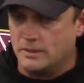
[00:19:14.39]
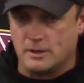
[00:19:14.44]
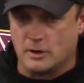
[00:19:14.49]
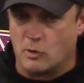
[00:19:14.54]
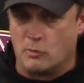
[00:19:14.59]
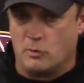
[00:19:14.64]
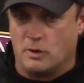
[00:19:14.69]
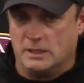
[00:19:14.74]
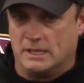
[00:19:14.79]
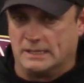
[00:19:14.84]
They're
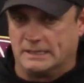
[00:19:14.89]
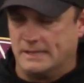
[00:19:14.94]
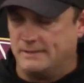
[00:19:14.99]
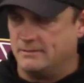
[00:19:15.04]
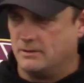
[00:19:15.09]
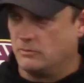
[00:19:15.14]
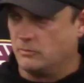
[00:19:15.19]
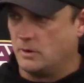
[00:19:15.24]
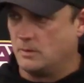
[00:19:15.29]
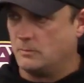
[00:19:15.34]
going to run like they
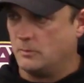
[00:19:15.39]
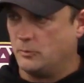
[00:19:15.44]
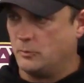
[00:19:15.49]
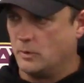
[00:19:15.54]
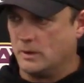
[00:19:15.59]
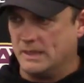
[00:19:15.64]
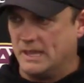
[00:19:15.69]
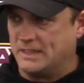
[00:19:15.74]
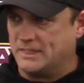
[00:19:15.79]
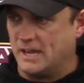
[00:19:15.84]
never run
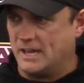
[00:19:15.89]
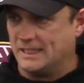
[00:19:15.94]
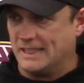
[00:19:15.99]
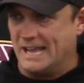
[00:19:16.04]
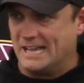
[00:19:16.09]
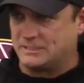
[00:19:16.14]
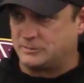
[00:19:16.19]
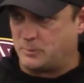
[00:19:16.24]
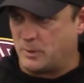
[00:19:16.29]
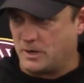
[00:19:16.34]
before. And they thought
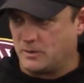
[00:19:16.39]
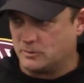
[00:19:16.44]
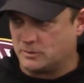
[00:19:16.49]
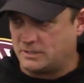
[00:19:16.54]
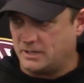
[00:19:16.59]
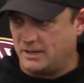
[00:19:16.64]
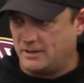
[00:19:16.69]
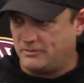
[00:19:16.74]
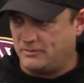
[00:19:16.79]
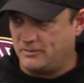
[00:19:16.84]
last spring was
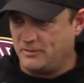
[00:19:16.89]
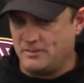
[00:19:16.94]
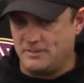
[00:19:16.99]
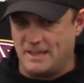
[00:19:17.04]
tough.